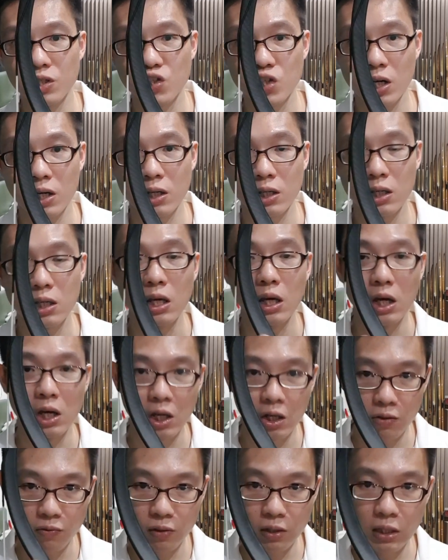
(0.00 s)
chunky,
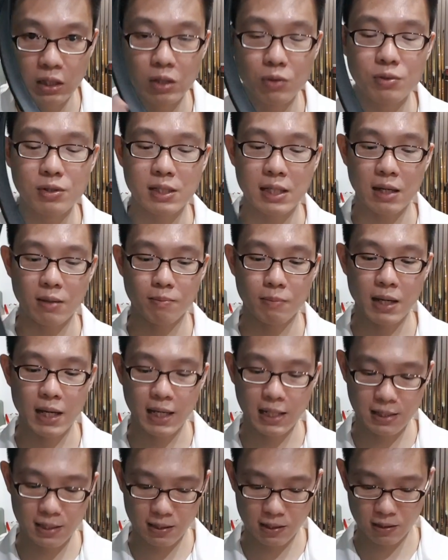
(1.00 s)
reduce that
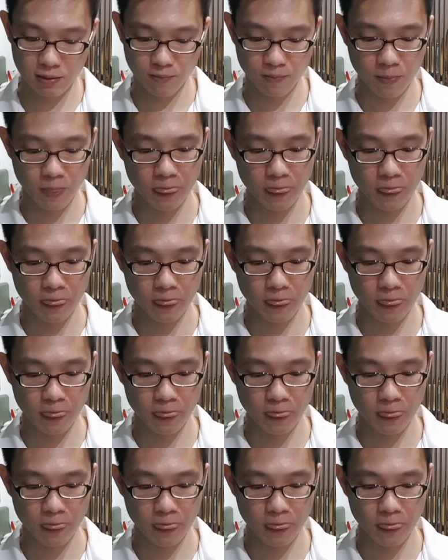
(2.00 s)
mass.